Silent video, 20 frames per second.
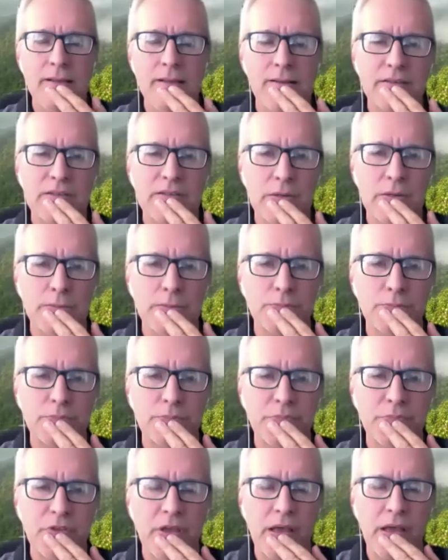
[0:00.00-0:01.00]
So
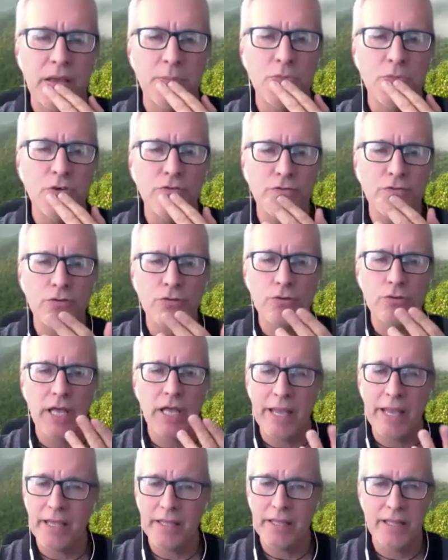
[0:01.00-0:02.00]
I moved to
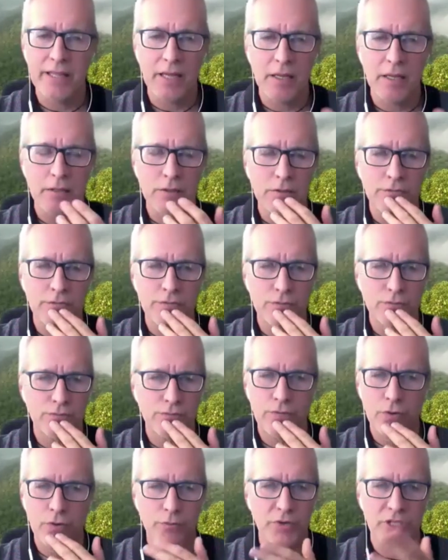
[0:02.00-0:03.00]
Guyana
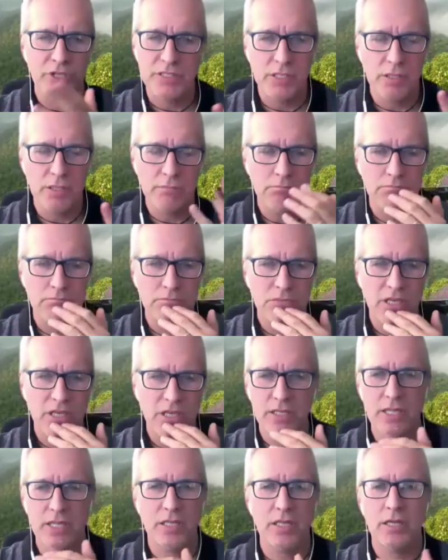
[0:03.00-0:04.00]
for a meeting, and
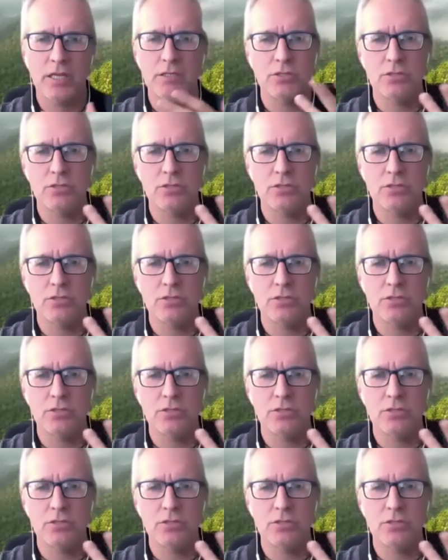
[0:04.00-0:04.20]
then I